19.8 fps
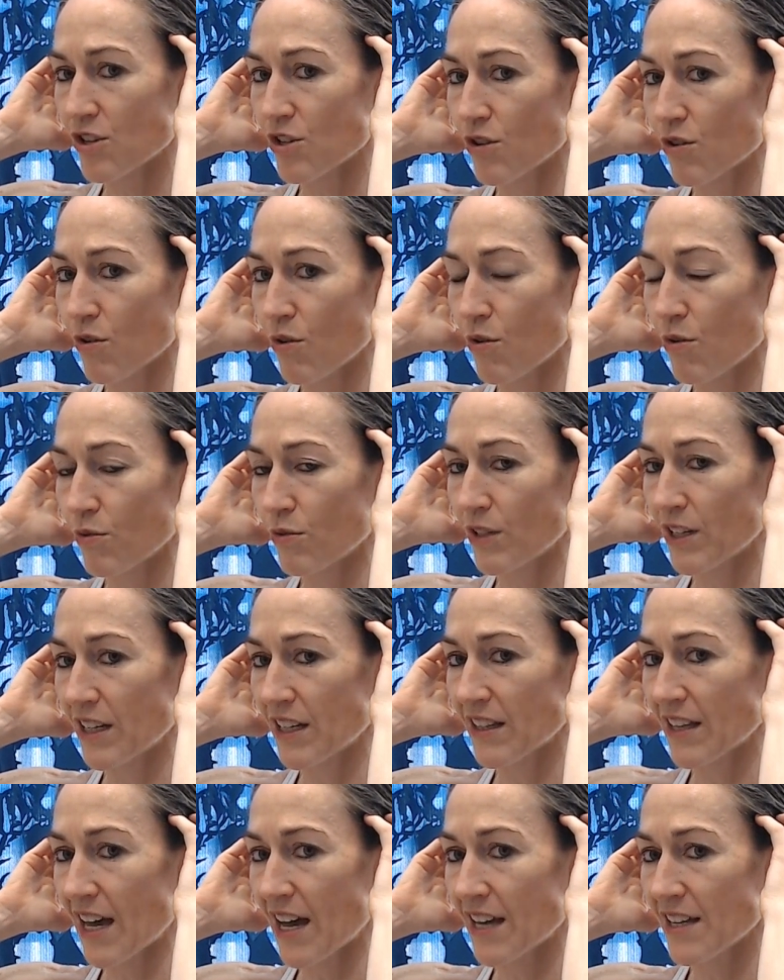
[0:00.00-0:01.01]
you're holding
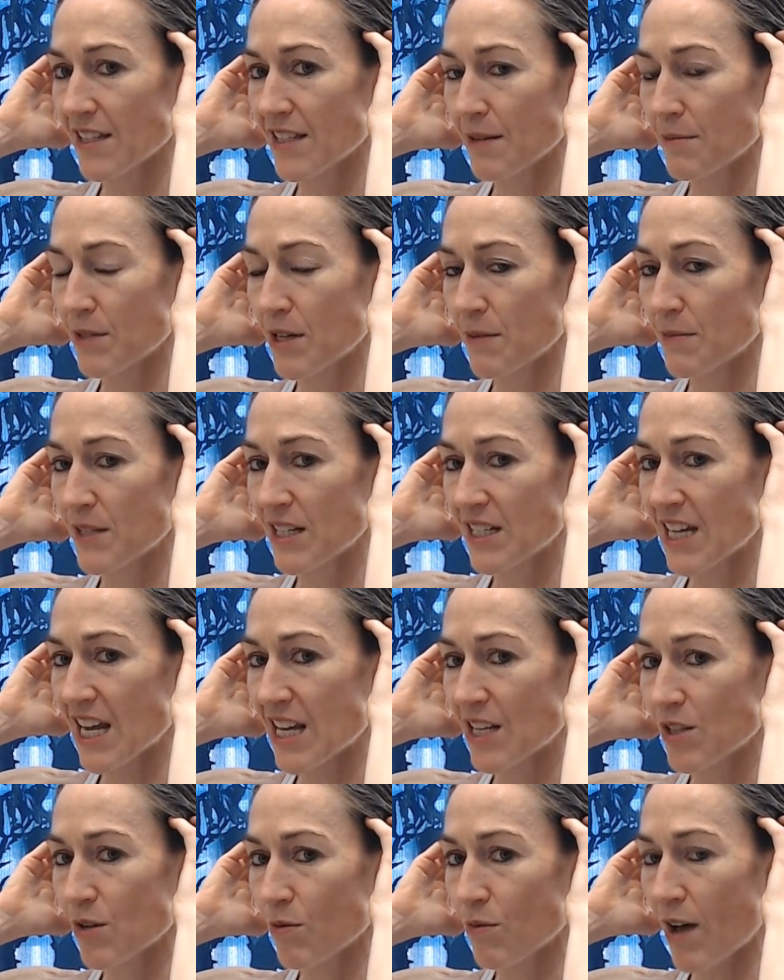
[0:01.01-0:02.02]
that. Sometimes it
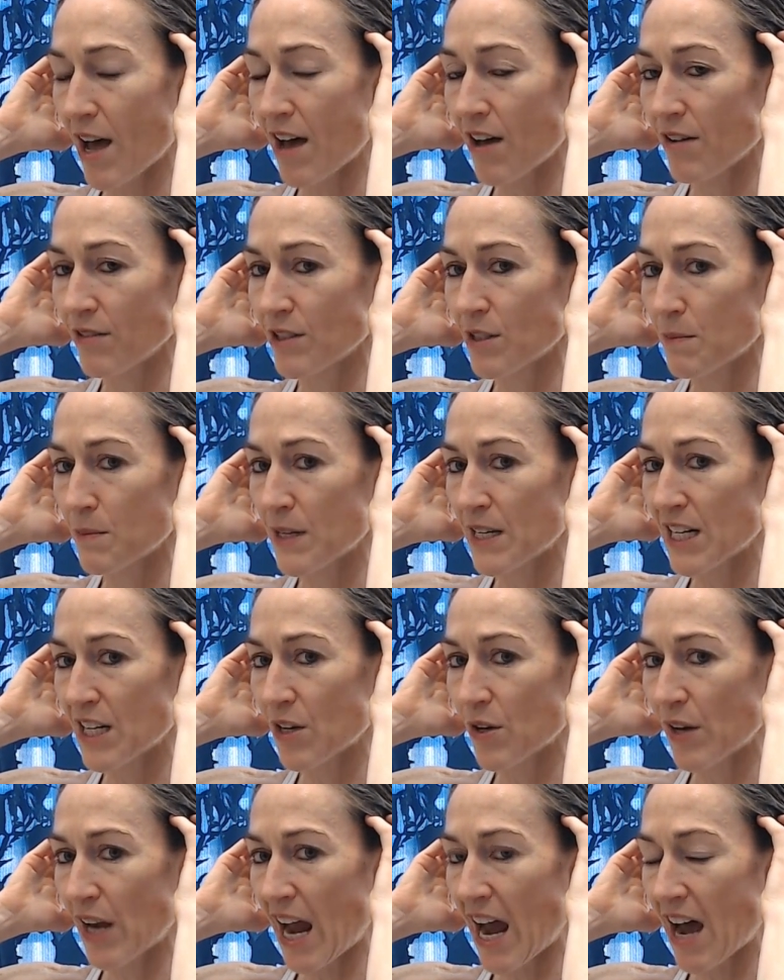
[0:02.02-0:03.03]
takes a while depending
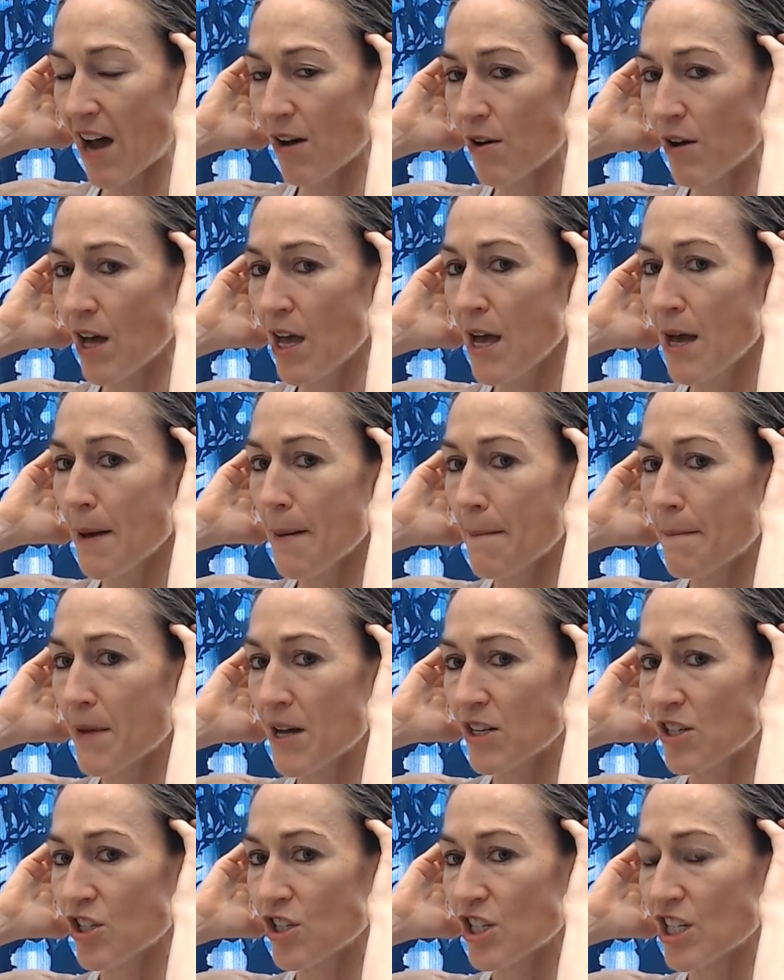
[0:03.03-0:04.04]
on how
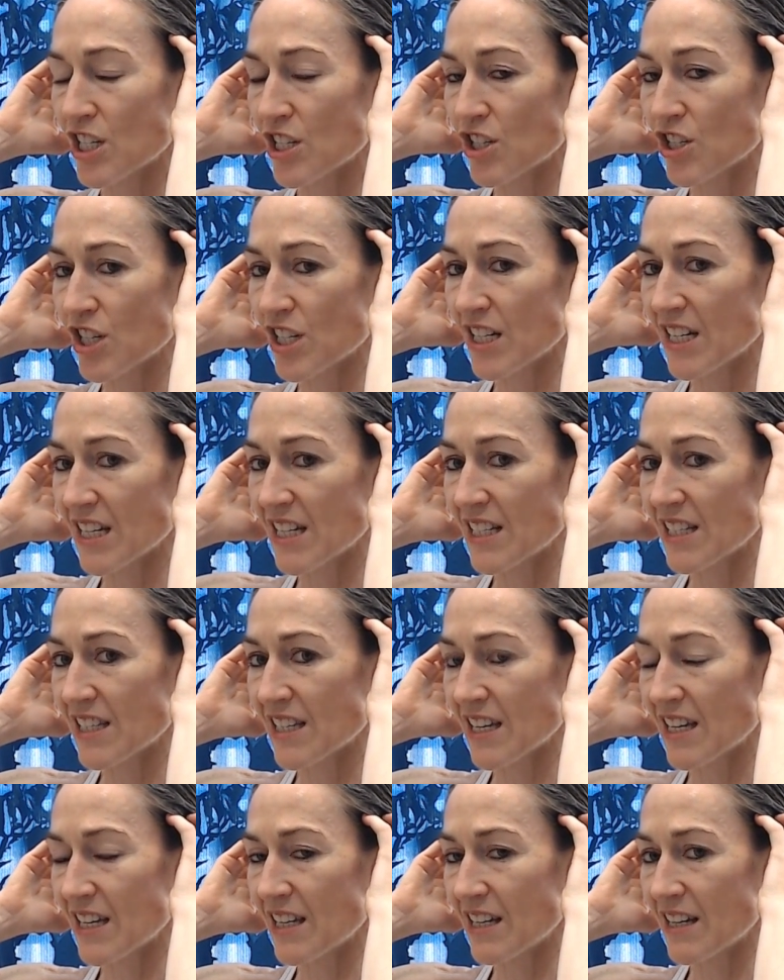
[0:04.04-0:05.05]
much tension is
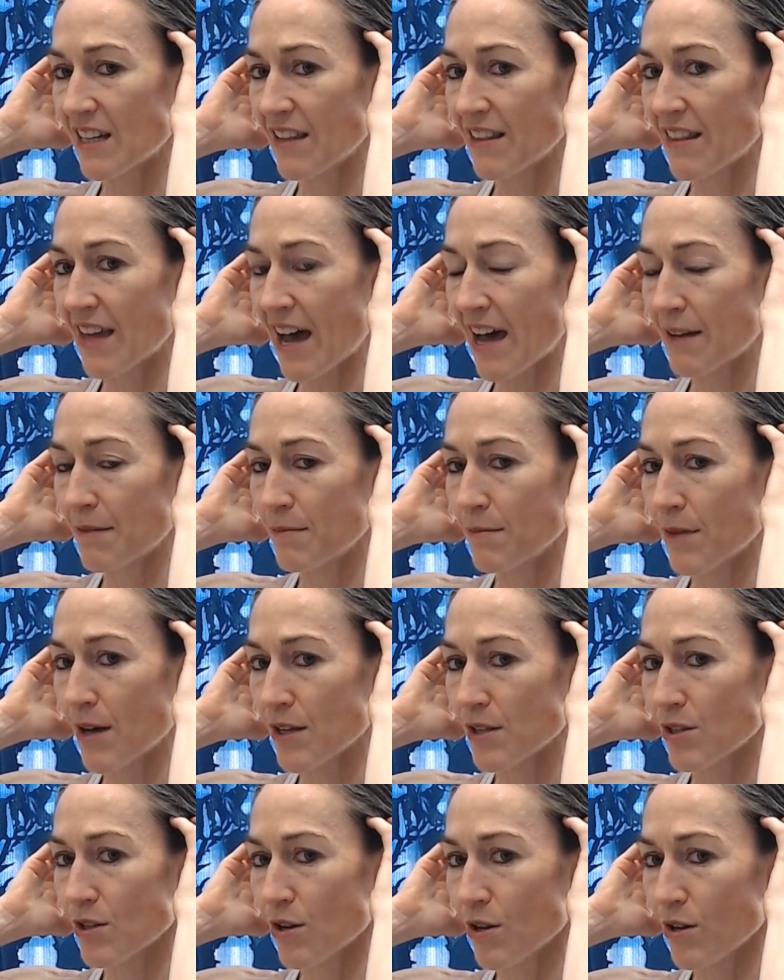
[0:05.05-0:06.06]
in that
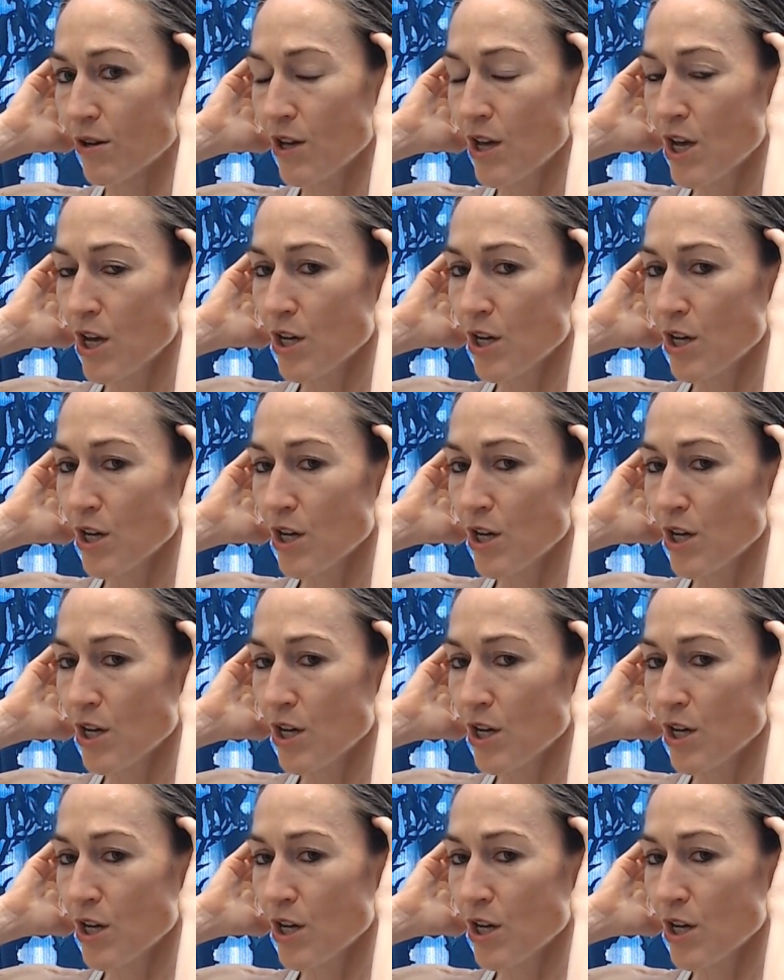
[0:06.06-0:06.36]
muscle.